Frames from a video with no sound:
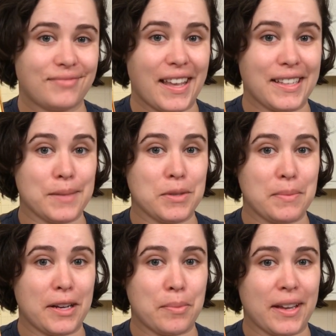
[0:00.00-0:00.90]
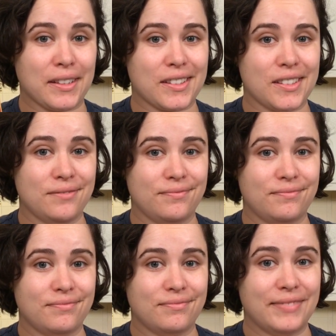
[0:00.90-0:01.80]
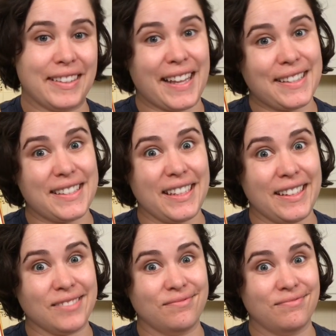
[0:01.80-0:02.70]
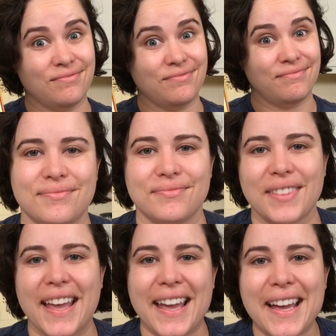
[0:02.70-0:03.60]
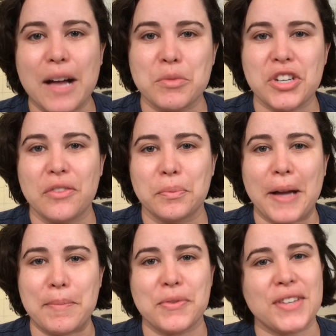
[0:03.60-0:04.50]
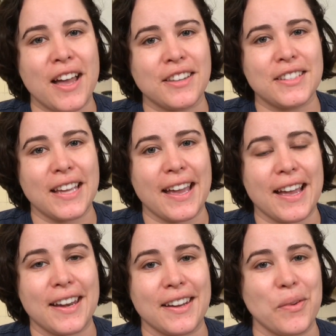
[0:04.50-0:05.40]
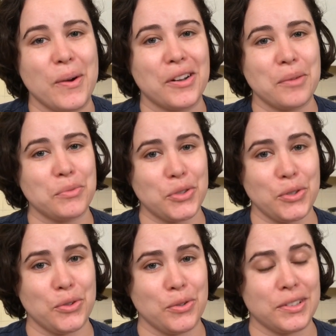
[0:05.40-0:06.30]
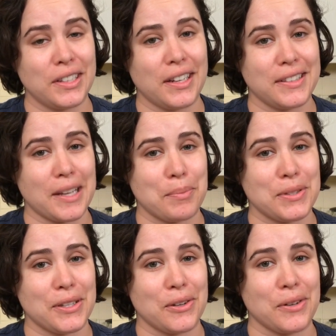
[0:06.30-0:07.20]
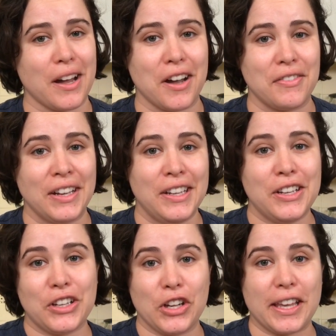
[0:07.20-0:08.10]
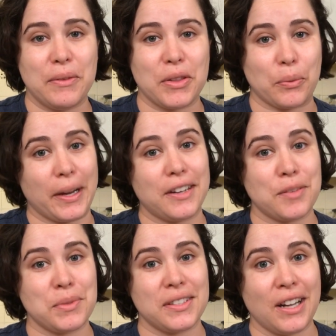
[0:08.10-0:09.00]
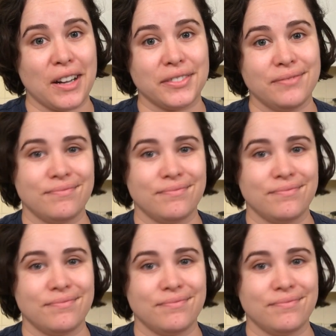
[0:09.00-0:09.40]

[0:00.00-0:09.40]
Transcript: and some tomato paste? Let's see. Hey, I'm Michelle from Cup of Zest, and welcome to today's episode of Cooking with Random Stuff.